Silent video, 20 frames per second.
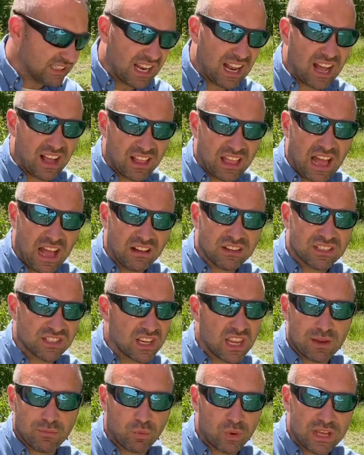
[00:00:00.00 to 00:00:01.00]
I'll just
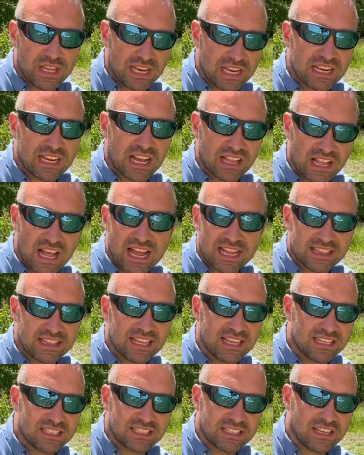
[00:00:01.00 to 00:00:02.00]
keep weed eating. I like
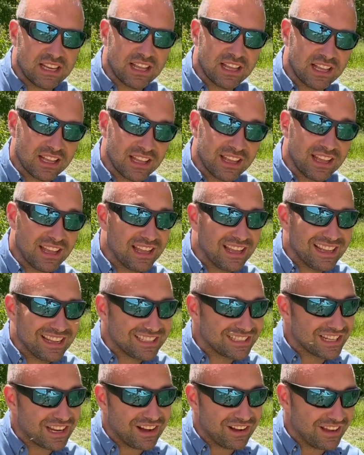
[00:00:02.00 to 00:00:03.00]
this. And
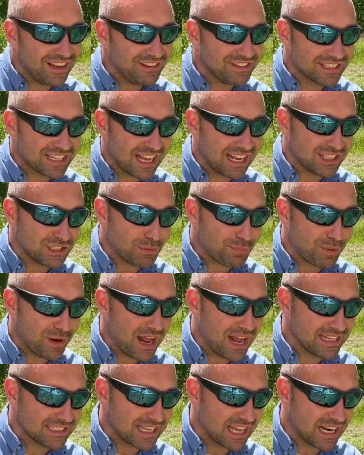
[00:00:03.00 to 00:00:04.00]
so he was kind of
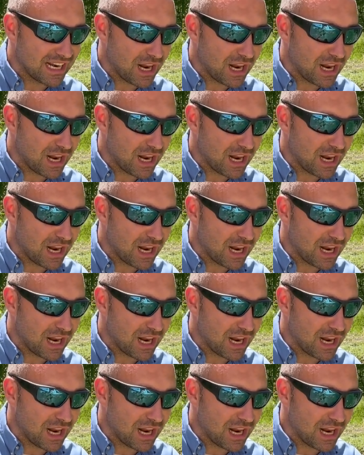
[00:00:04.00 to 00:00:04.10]
surprised at it.